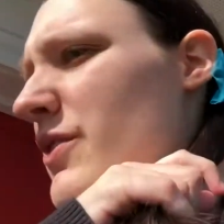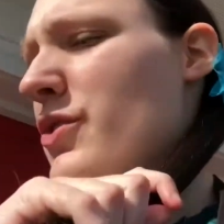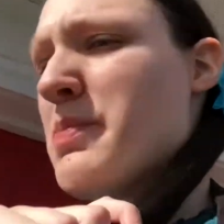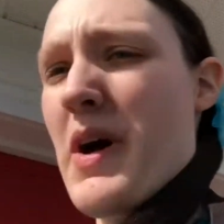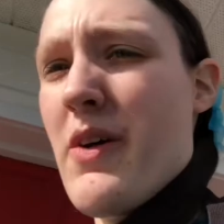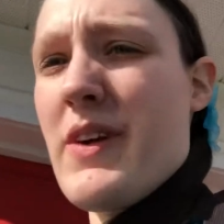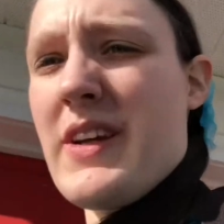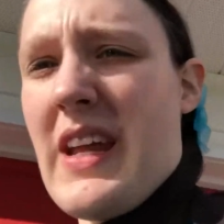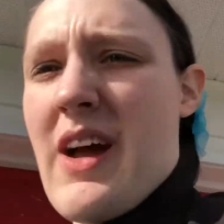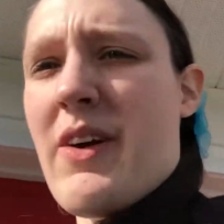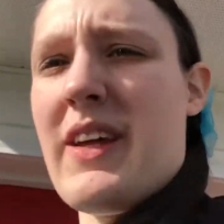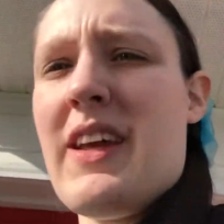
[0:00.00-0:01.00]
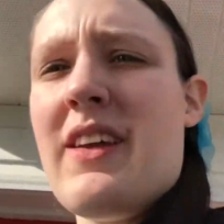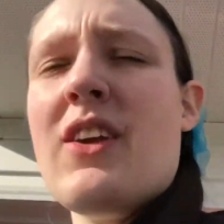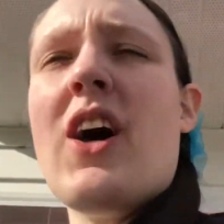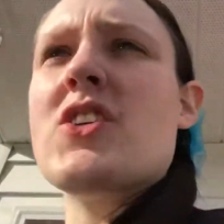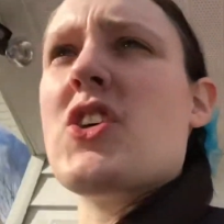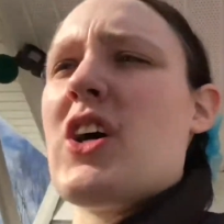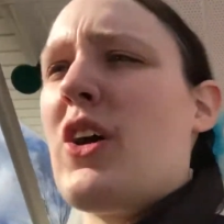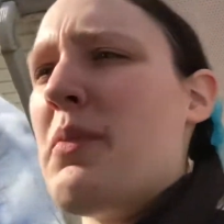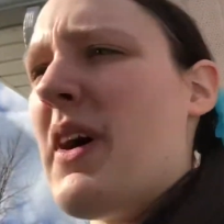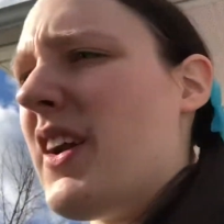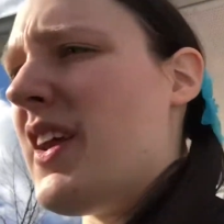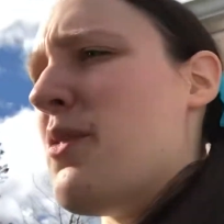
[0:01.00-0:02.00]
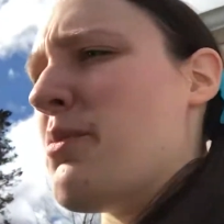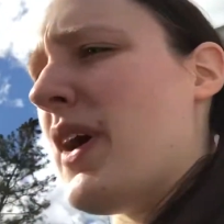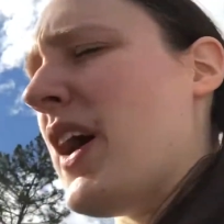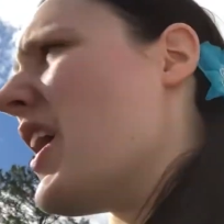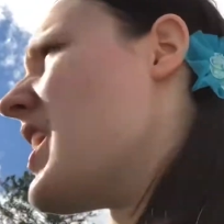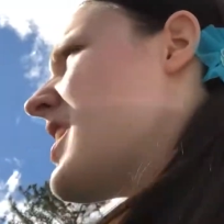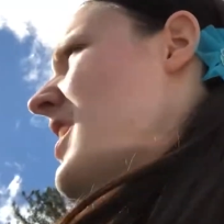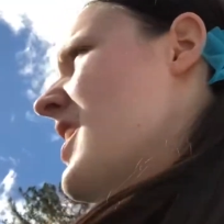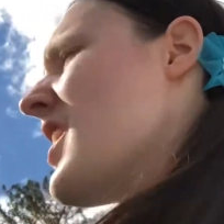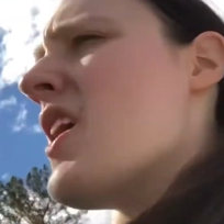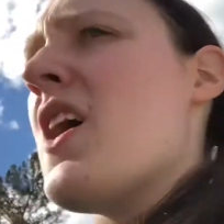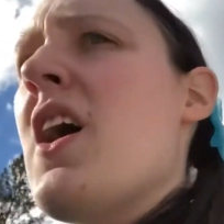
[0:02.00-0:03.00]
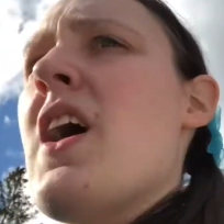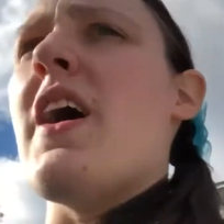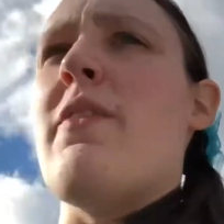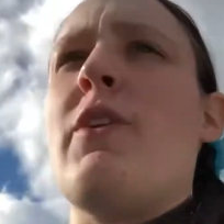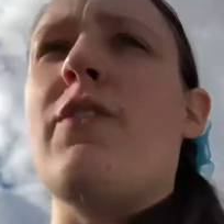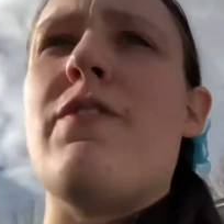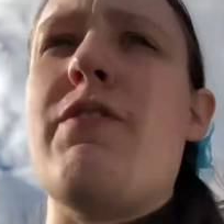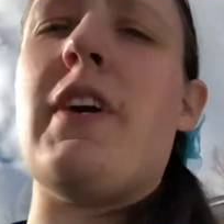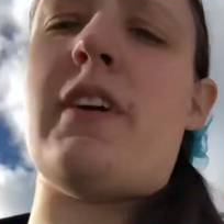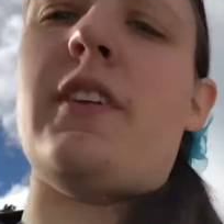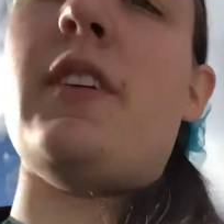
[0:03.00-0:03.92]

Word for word: spot right now. I cannot talk about it, but I'm in a very